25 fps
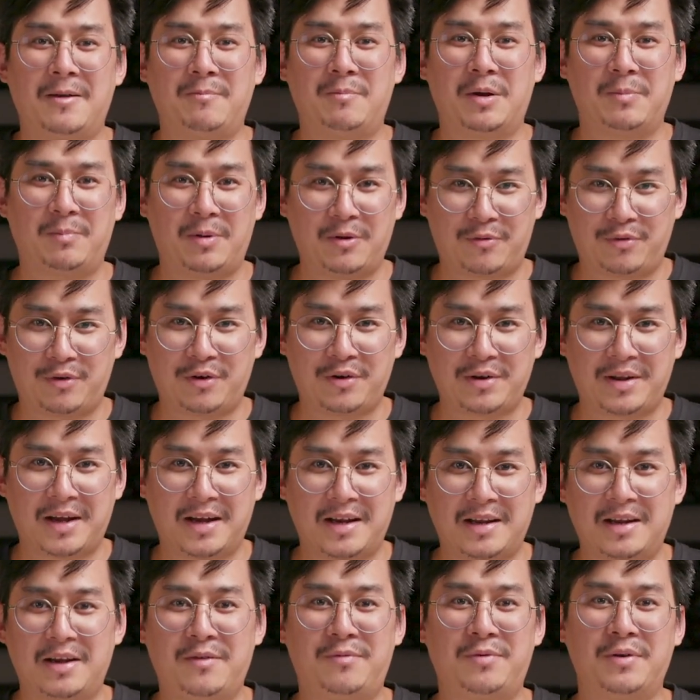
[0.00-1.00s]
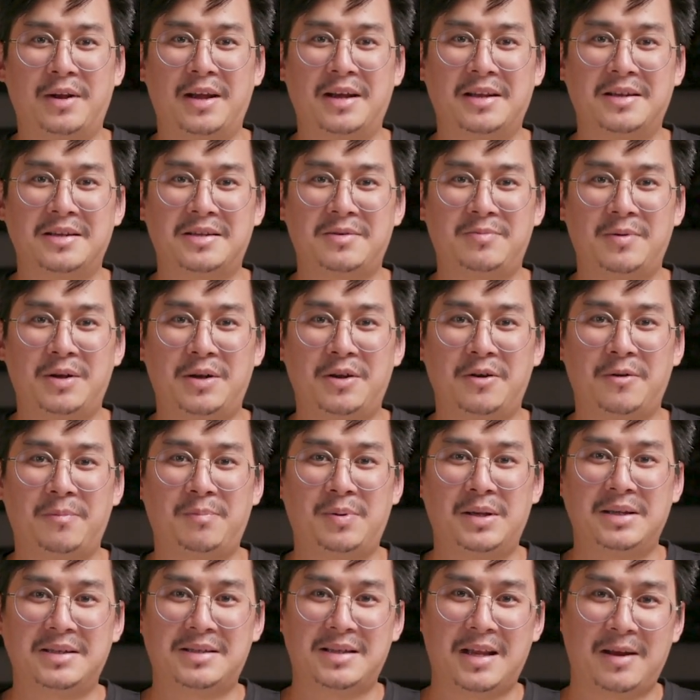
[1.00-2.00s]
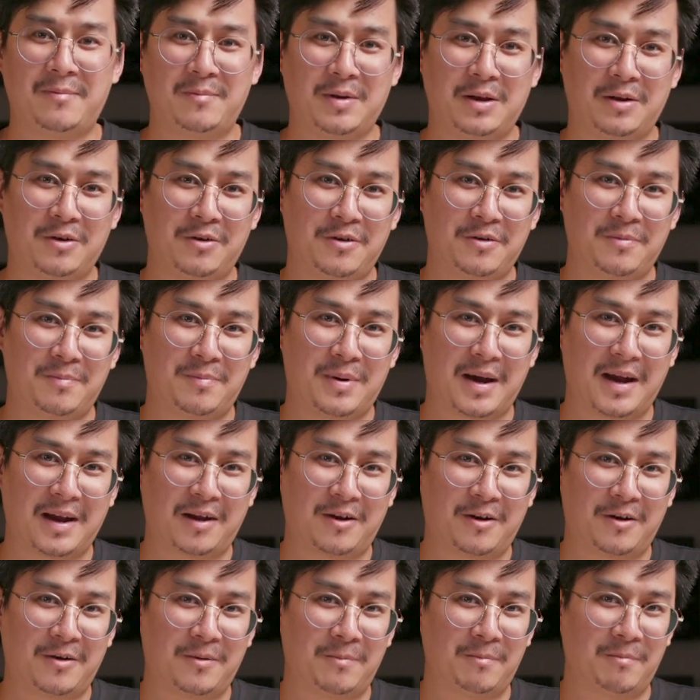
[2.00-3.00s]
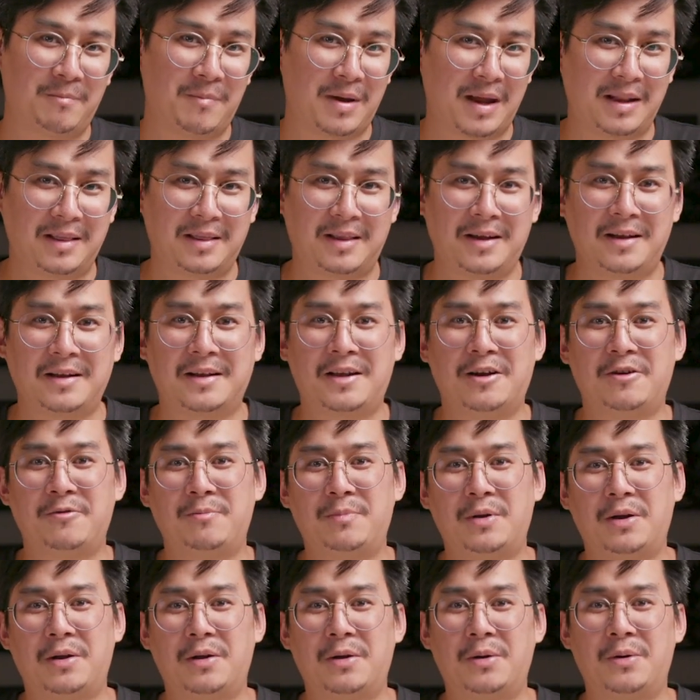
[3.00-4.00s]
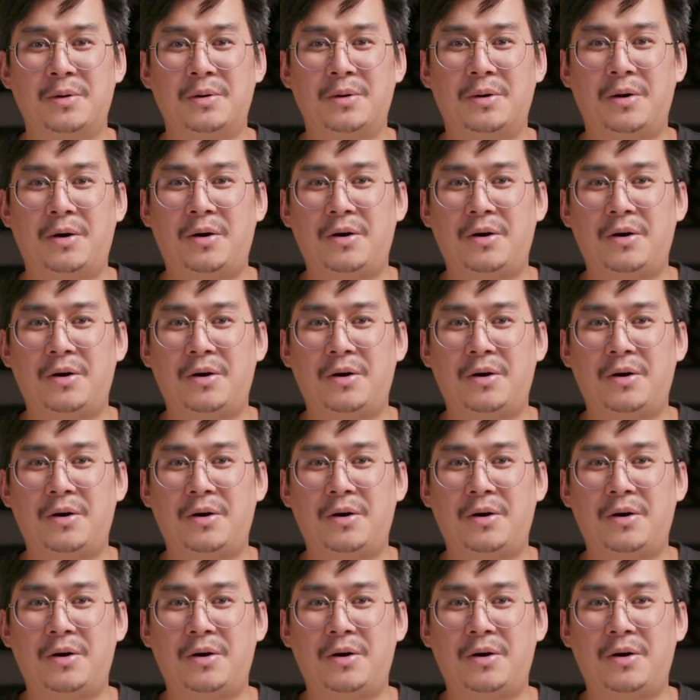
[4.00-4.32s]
But before that, if you like this video, please let me know by commenting down below